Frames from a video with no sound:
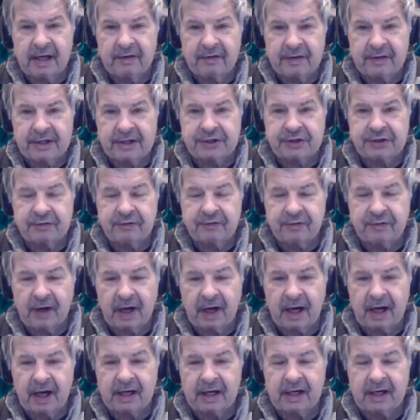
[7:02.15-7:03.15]
that you
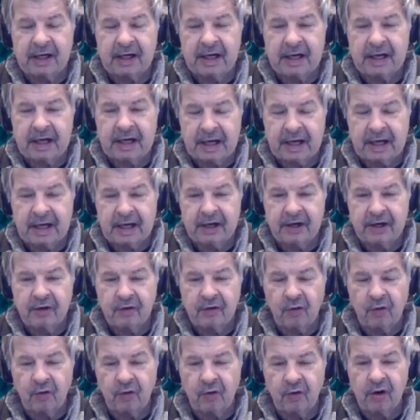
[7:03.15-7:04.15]
find in
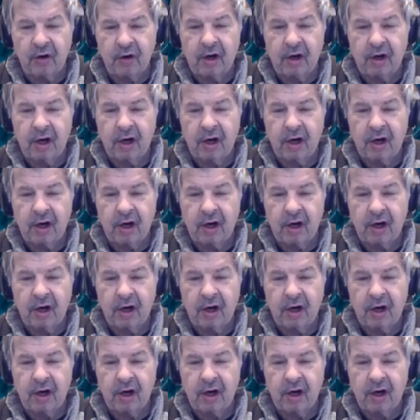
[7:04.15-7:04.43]
your